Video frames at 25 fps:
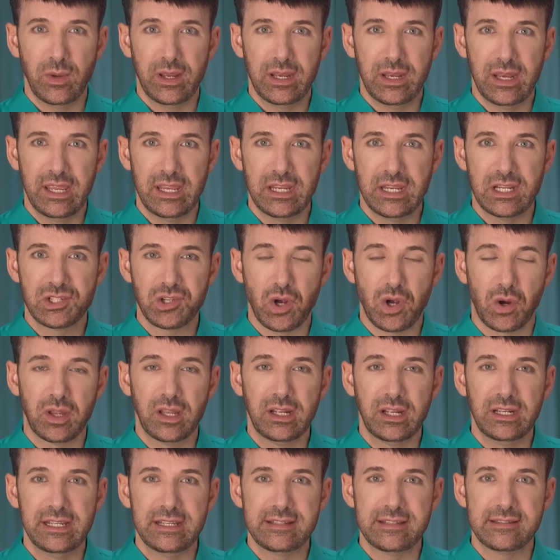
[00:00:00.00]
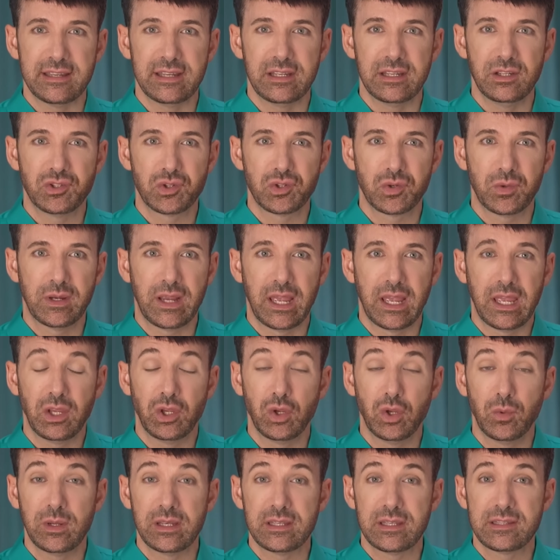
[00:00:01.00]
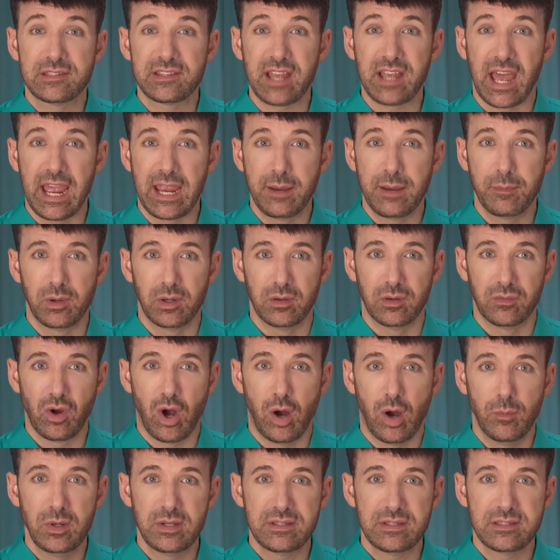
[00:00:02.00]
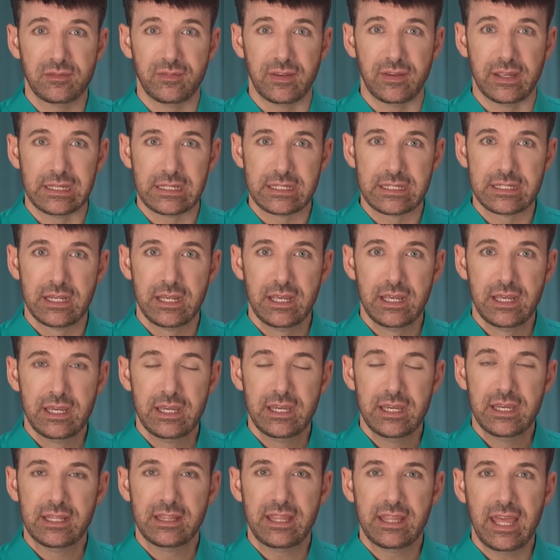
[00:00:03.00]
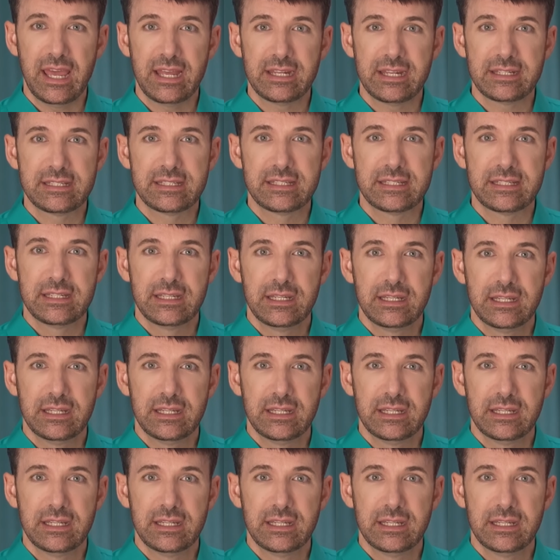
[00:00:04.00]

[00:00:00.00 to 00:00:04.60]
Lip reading: when he shockingly said during a US Chamber of Commerce event that